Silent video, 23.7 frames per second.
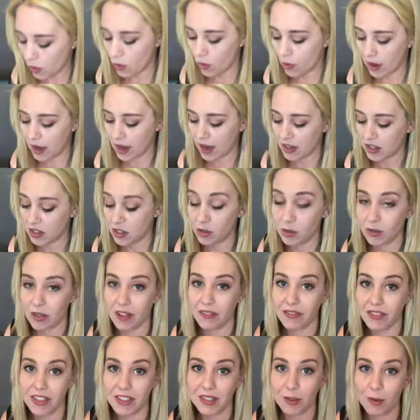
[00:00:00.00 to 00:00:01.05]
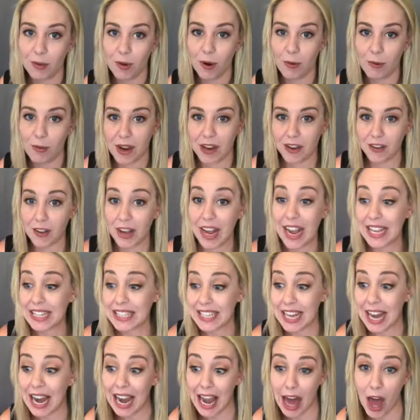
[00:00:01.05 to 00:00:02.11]
Ooh, and I do love this quote, Michael.
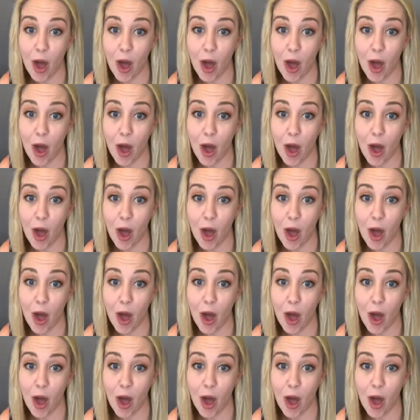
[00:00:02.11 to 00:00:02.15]
It's a